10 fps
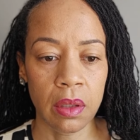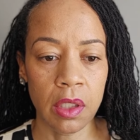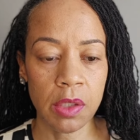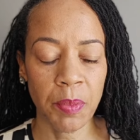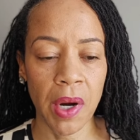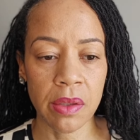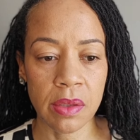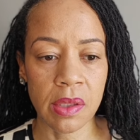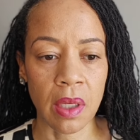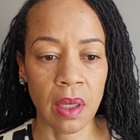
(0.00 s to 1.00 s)
This
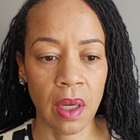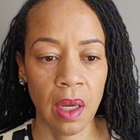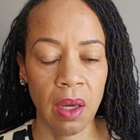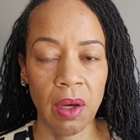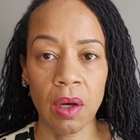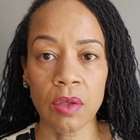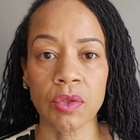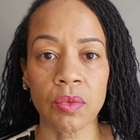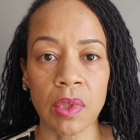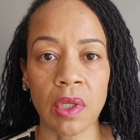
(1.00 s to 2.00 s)
person
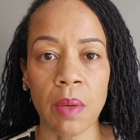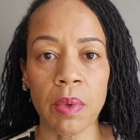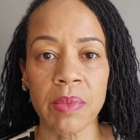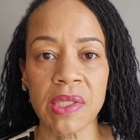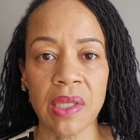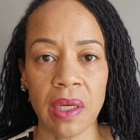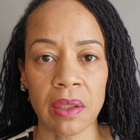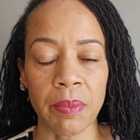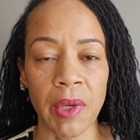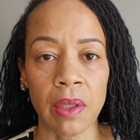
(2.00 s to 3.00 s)
goes through a double
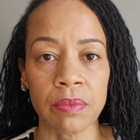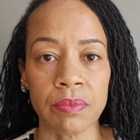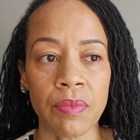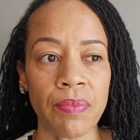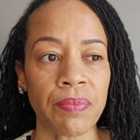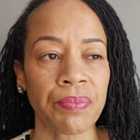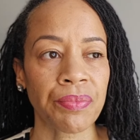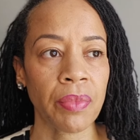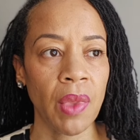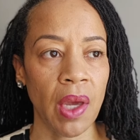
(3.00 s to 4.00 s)
mastectomy,
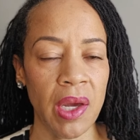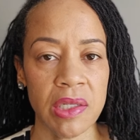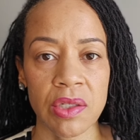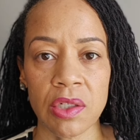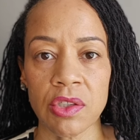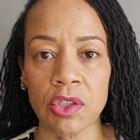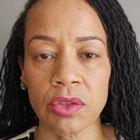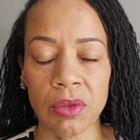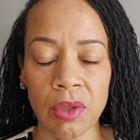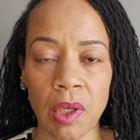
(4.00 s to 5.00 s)
has the
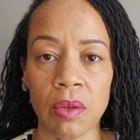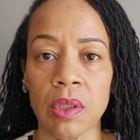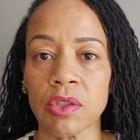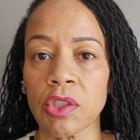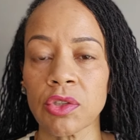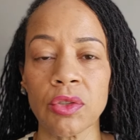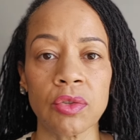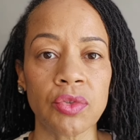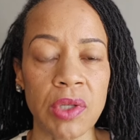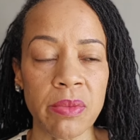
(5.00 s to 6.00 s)

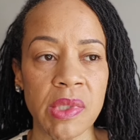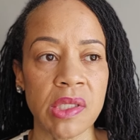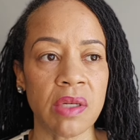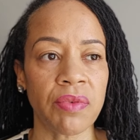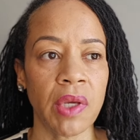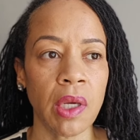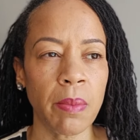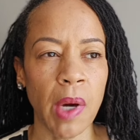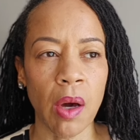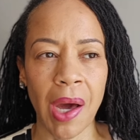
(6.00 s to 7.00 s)
additional treatments of
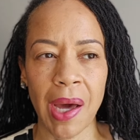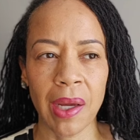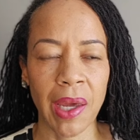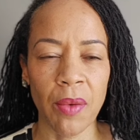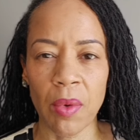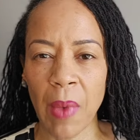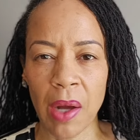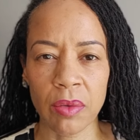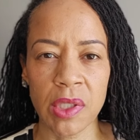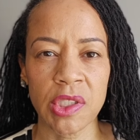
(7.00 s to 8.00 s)
chemo. I
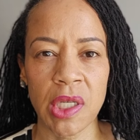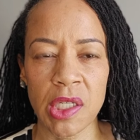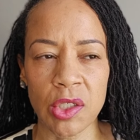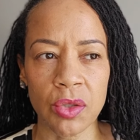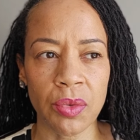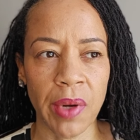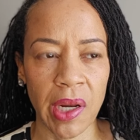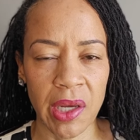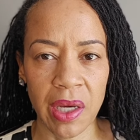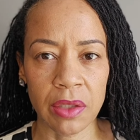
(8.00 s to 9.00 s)
don't think she had to do
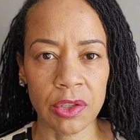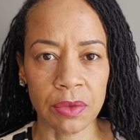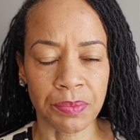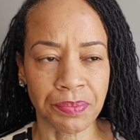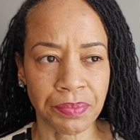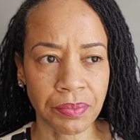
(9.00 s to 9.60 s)
radiation,